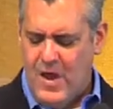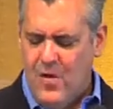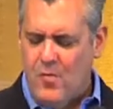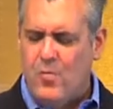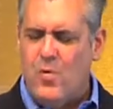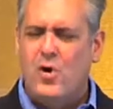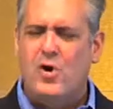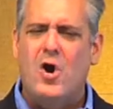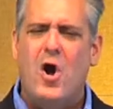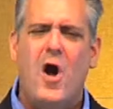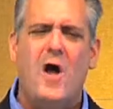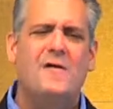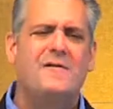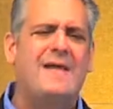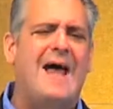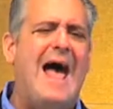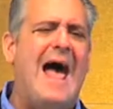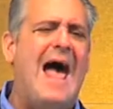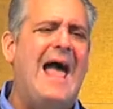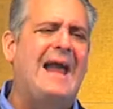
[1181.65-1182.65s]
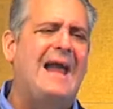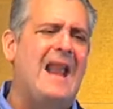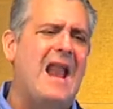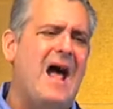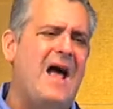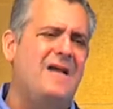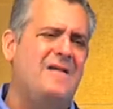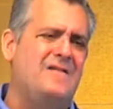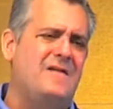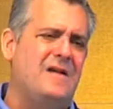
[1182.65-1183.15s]
will cause
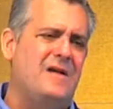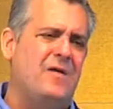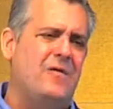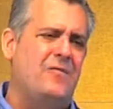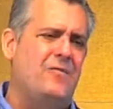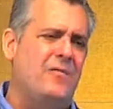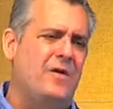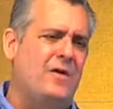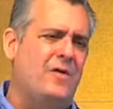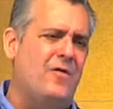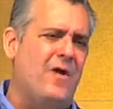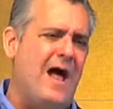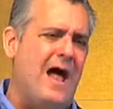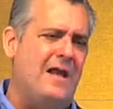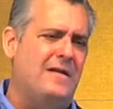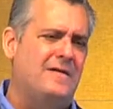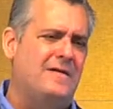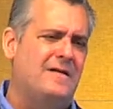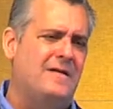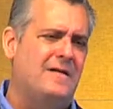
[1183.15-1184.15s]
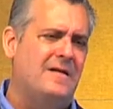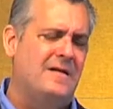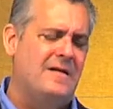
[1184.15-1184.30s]
agonizing regret.